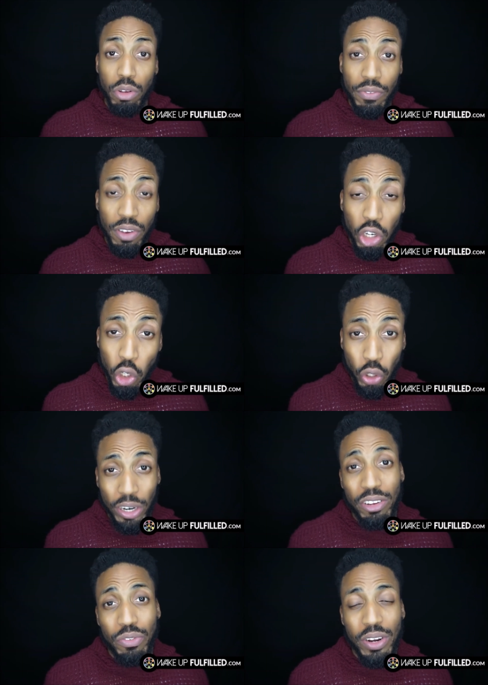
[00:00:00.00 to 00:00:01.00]
So if you
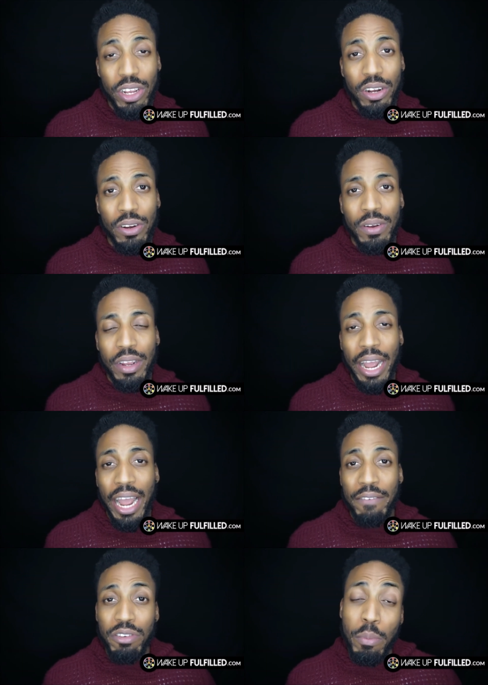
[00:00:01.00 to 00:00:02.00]
enjoyed this video,
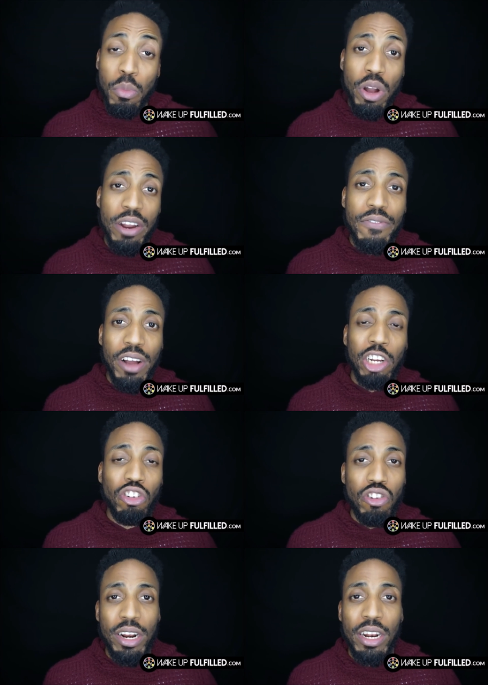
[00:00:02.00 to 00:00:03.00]
I have some more
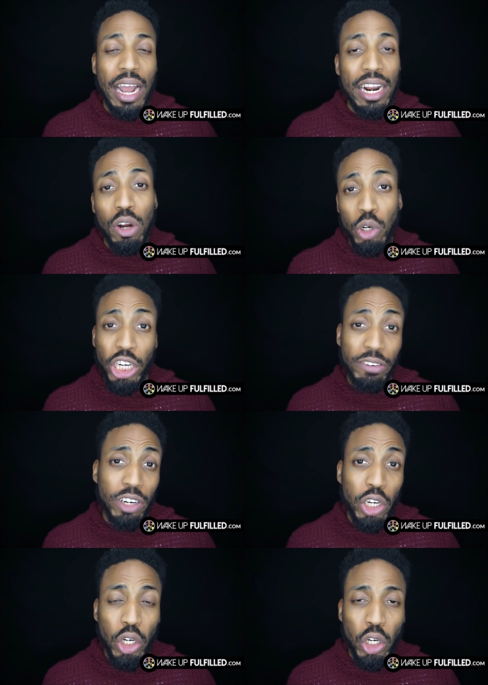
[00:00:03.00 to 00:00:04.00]
advanced training that I don't
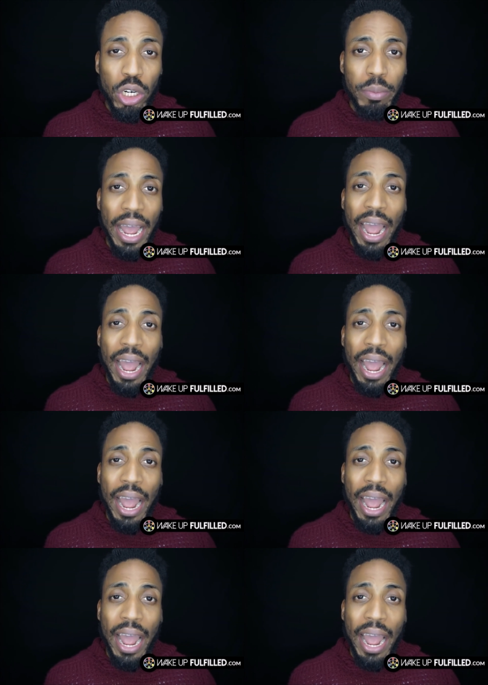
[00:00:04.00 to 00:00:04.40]
share on YouTube